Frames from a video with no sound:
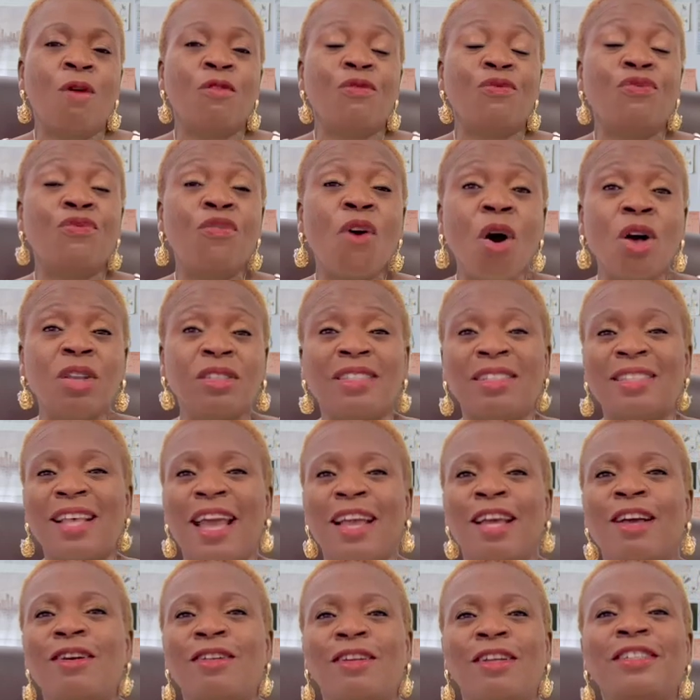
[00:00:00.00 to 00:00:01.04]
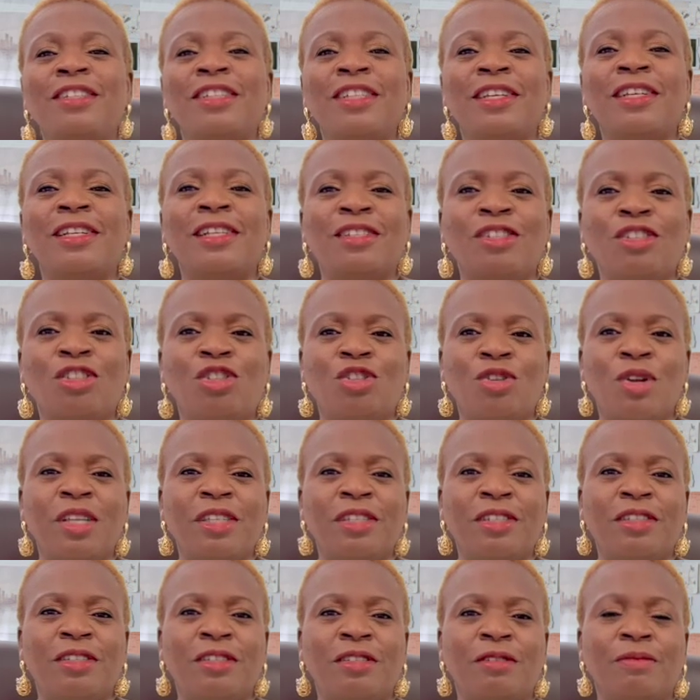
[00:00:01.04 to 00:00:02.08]
for psychological
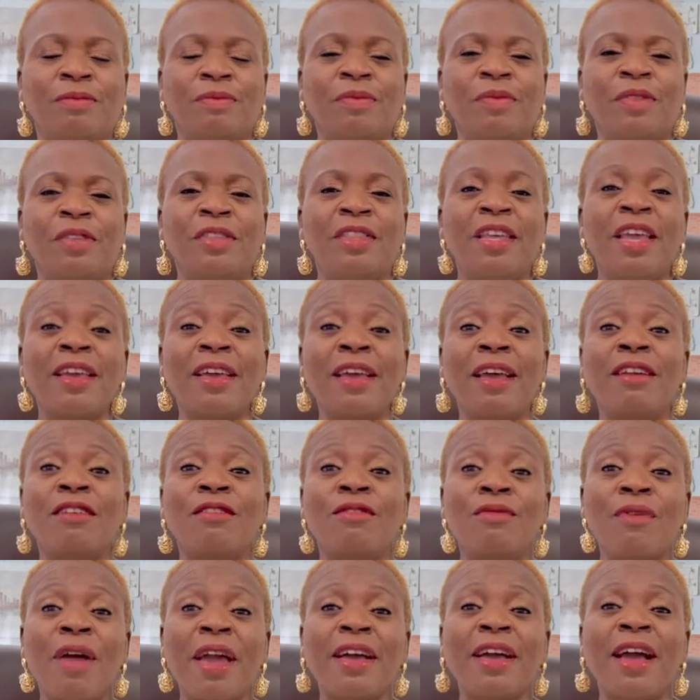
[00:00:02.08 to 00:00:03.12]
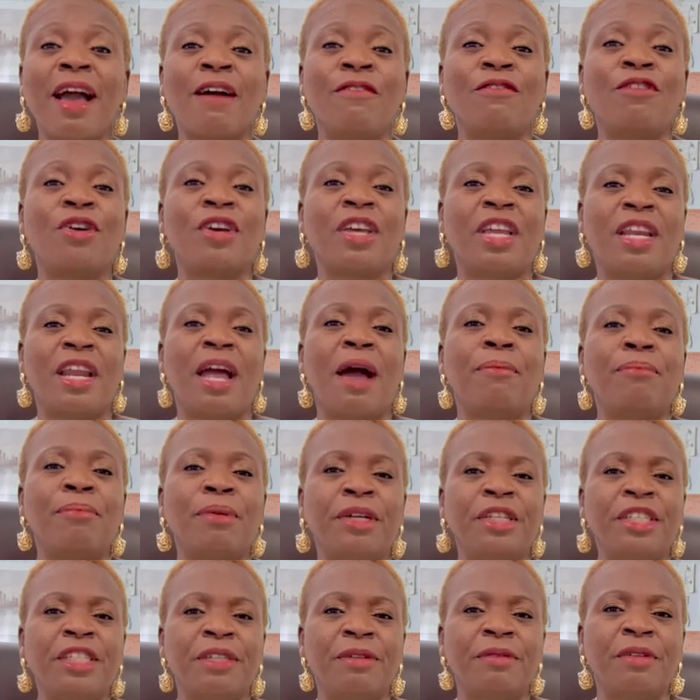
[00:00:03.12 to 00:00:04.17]
stress, they can wreak havoc in our
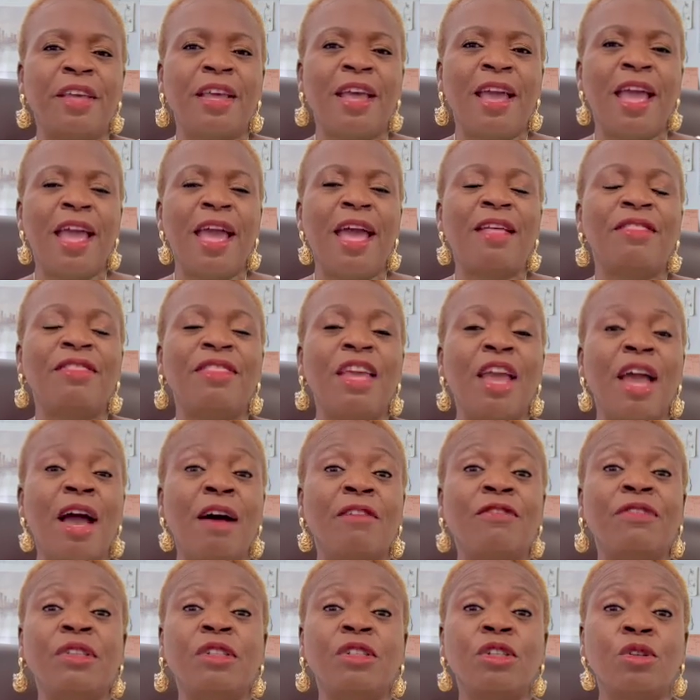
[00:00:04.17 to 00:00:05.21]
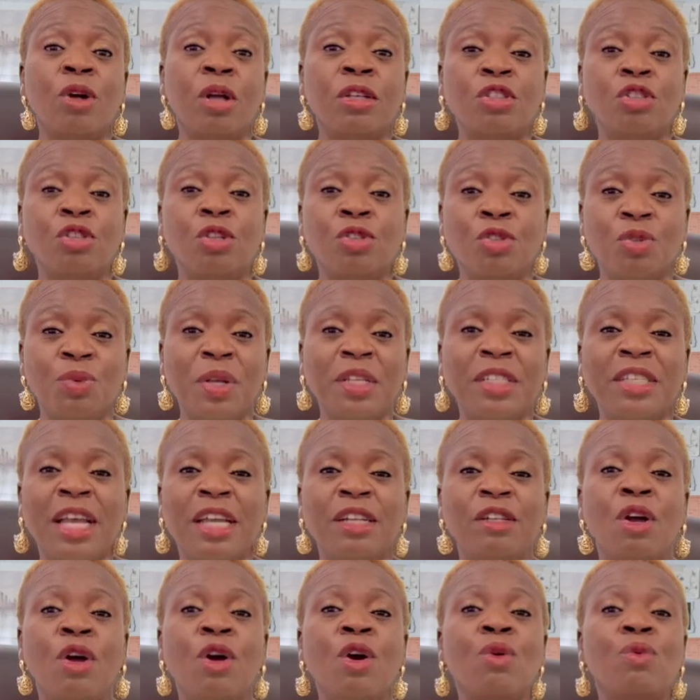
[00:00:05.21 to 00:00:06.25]
body, and they have been
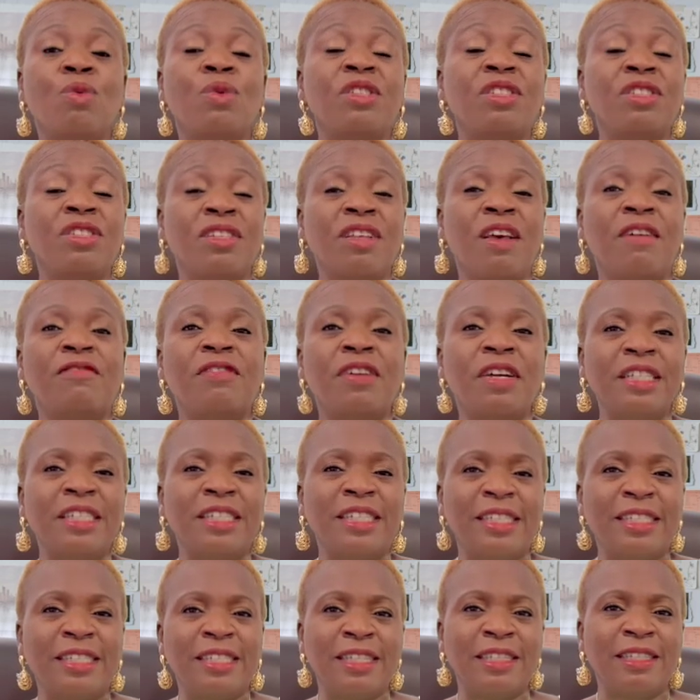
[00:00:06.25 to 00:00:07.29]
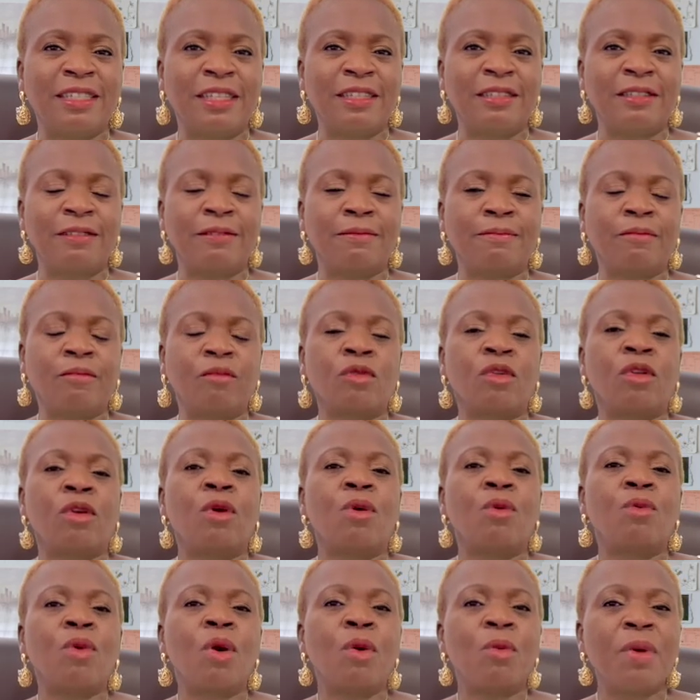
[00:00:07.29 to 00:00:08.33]
associated with several diseases.
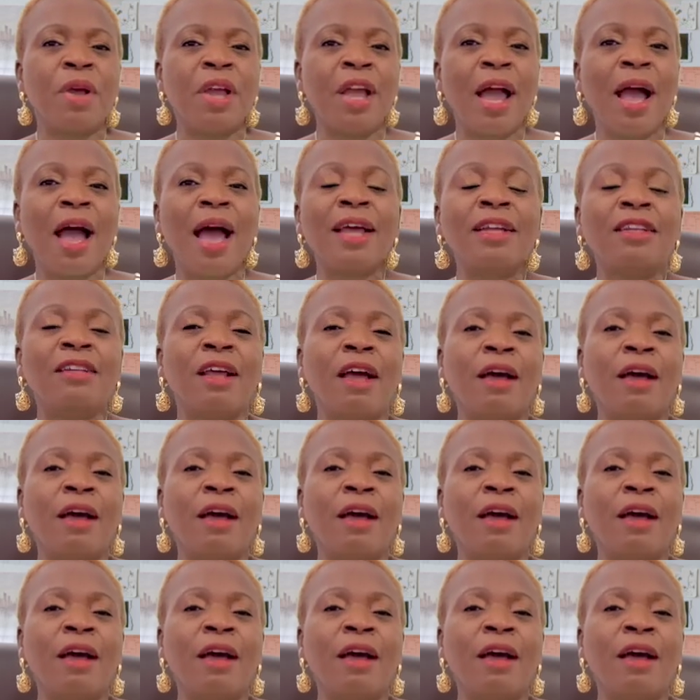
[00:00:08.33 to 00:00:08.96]
When we had